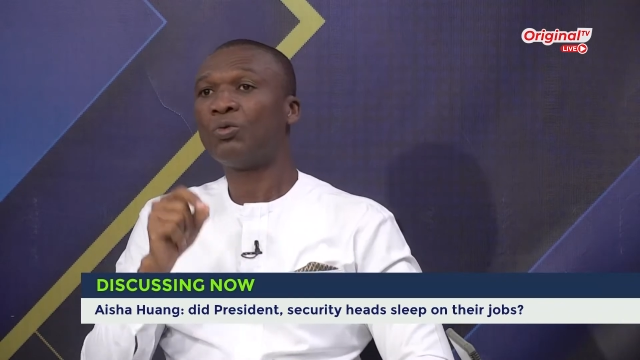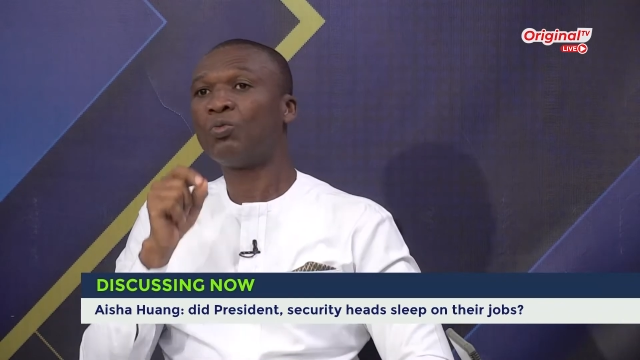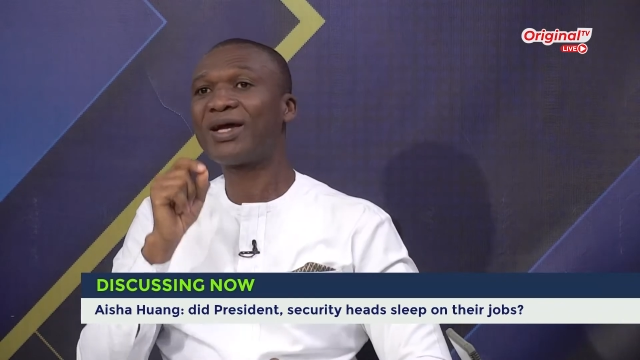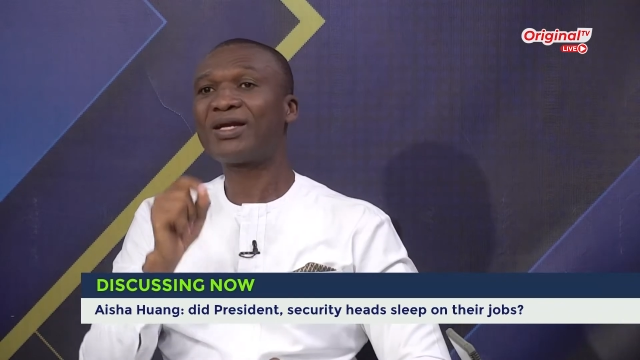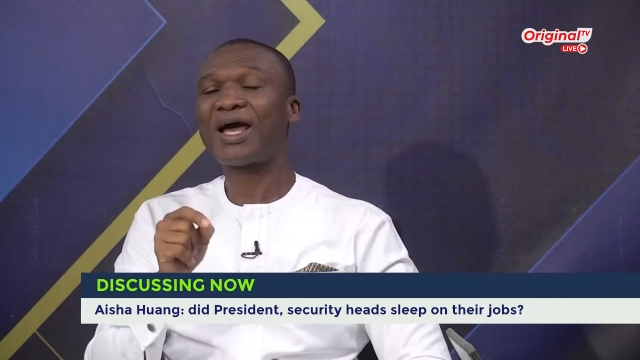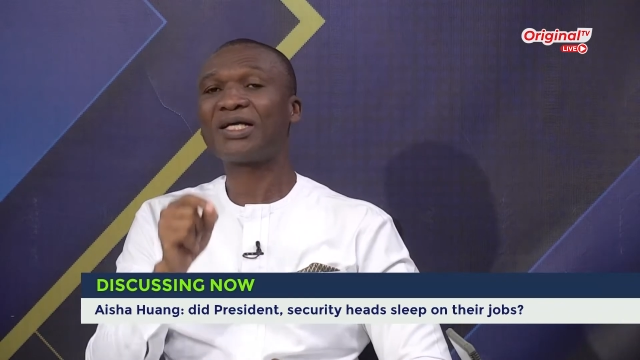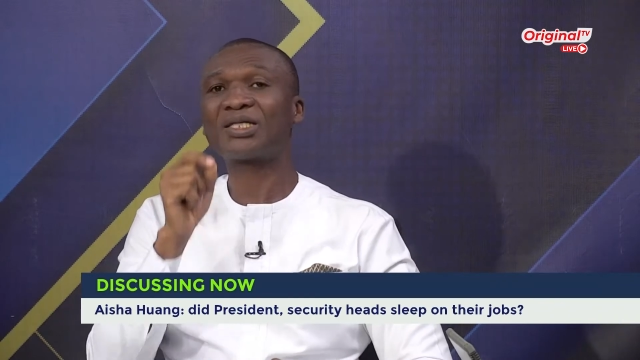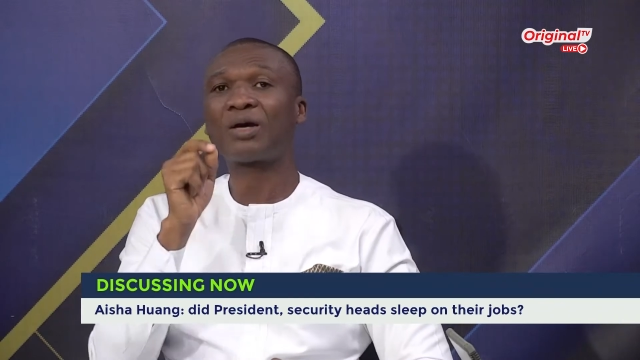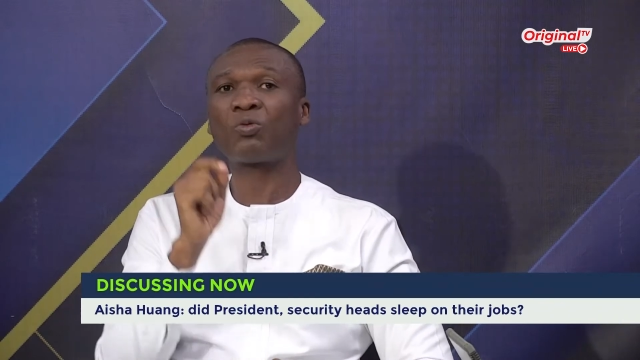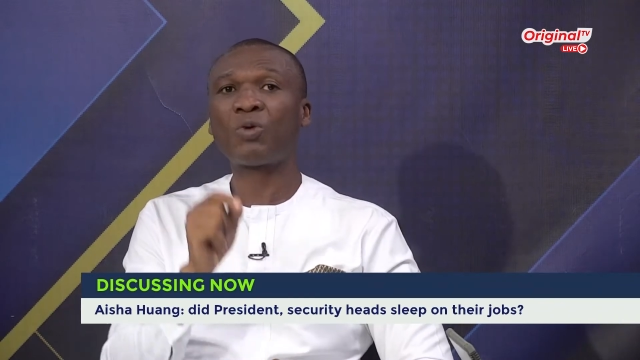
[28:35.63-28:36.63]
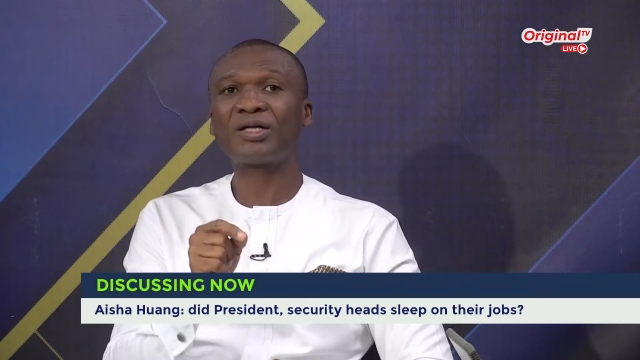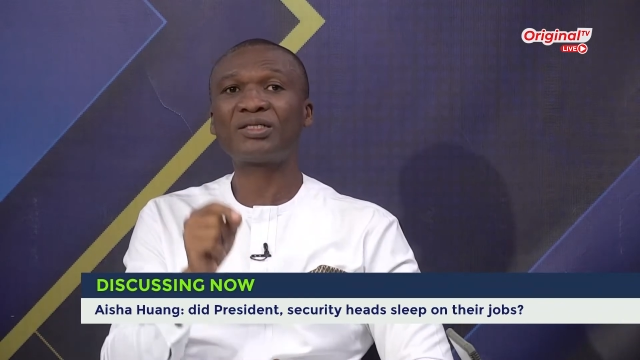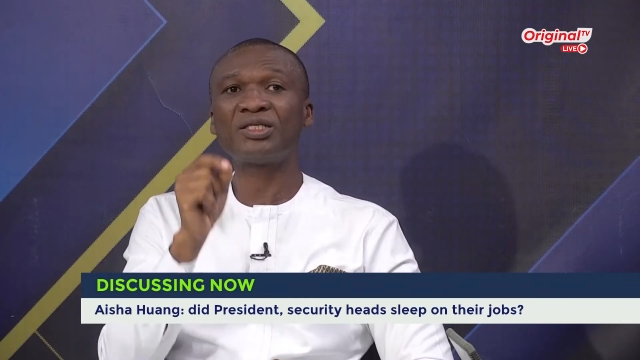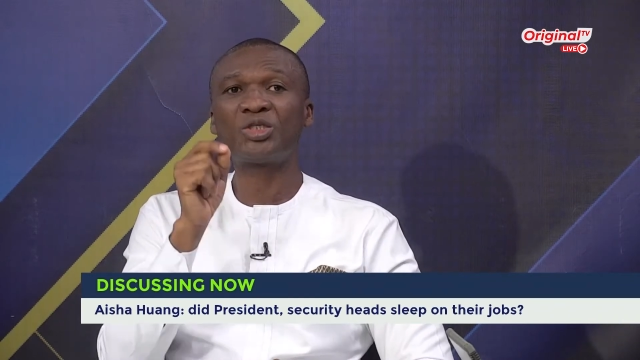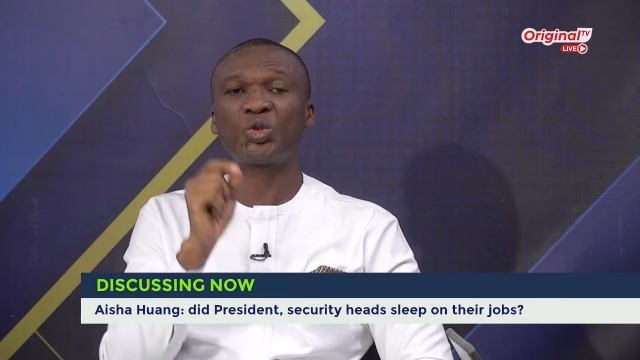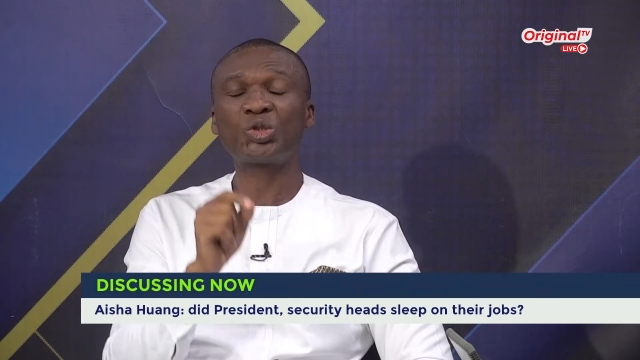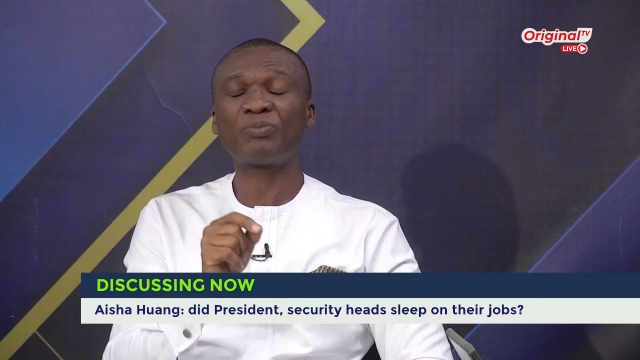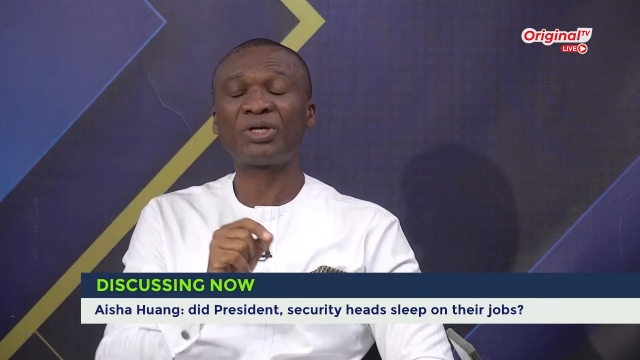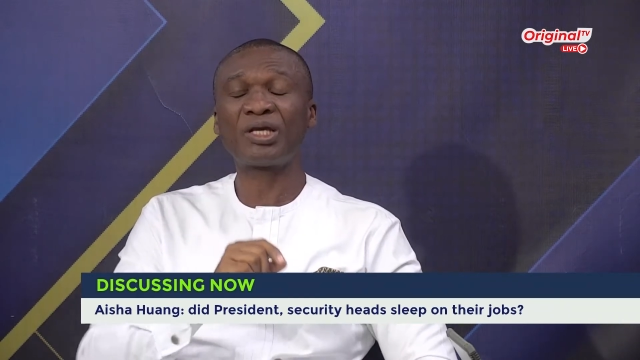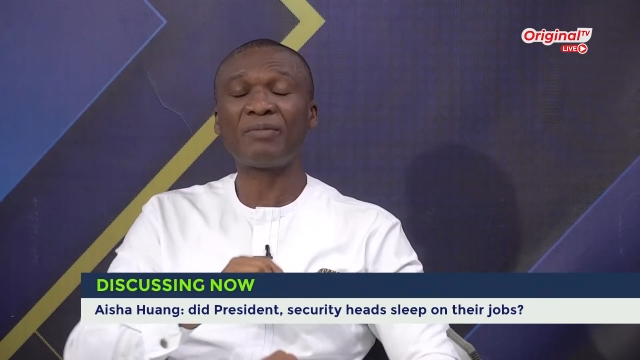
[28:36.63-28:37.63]
when Aisha Huang issues
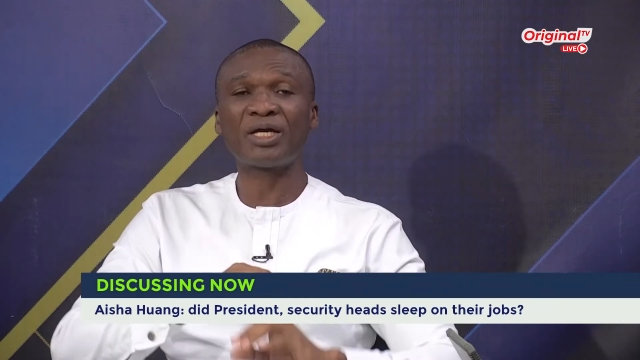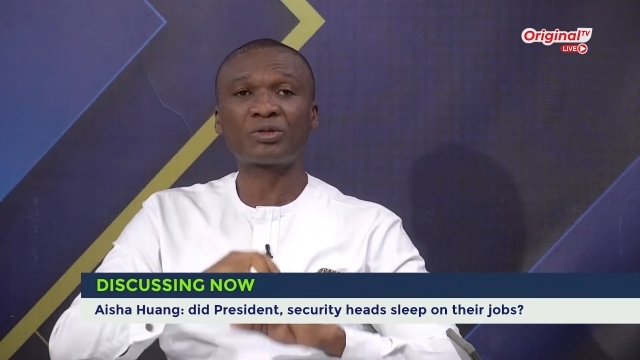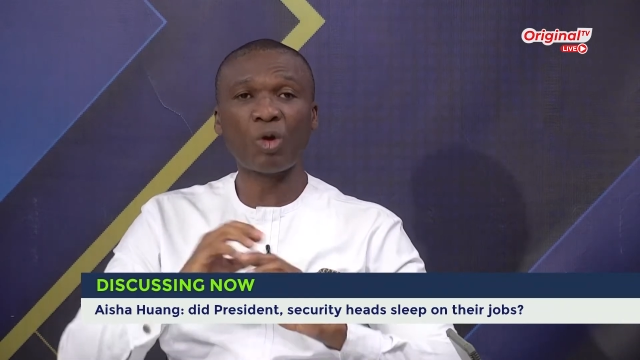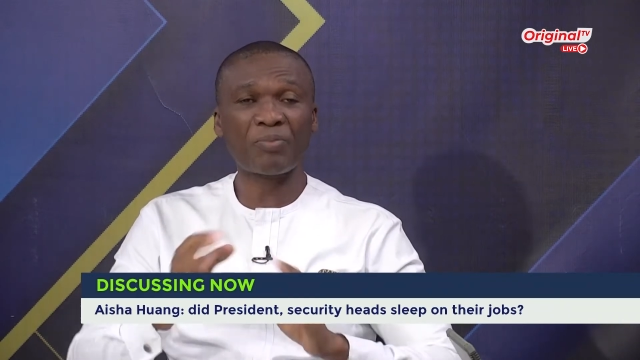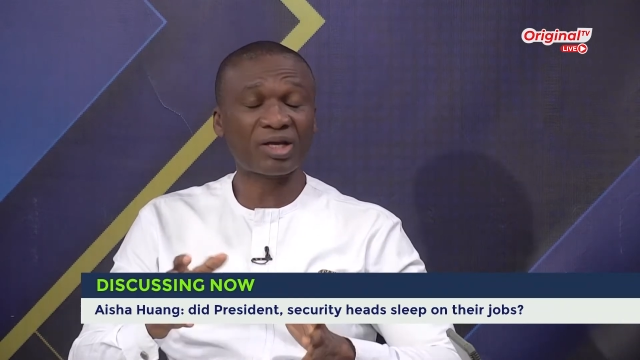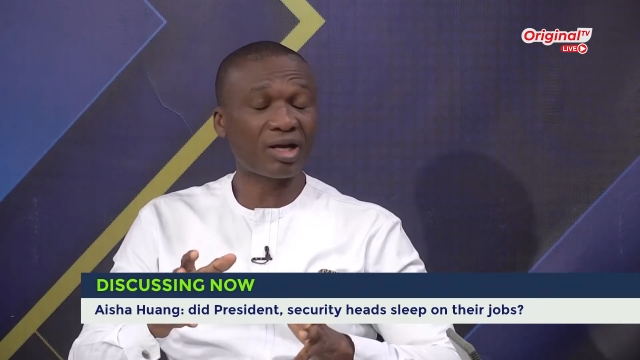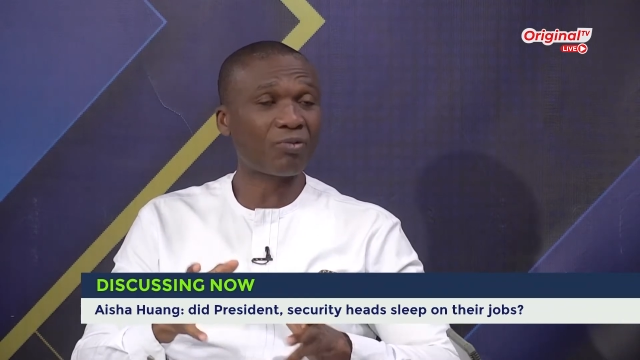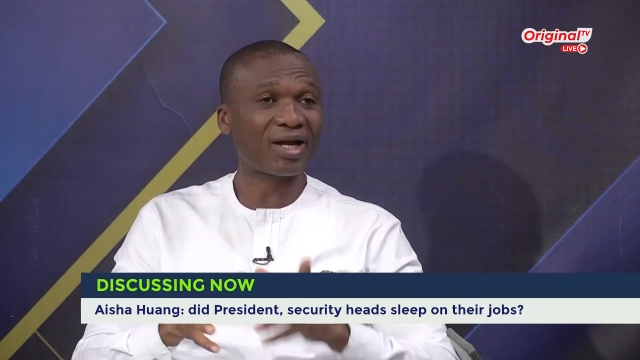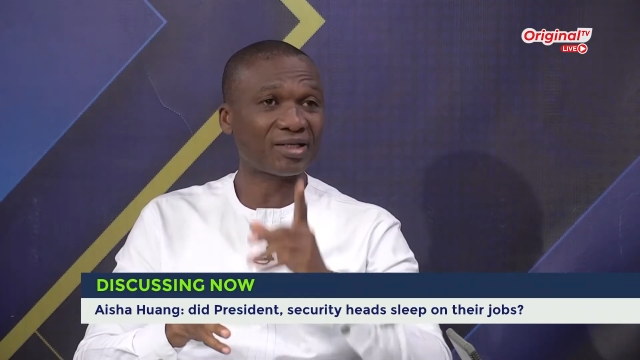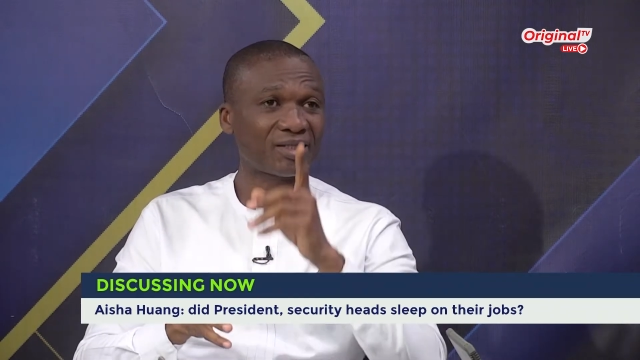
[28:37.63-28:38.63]
became a topical one,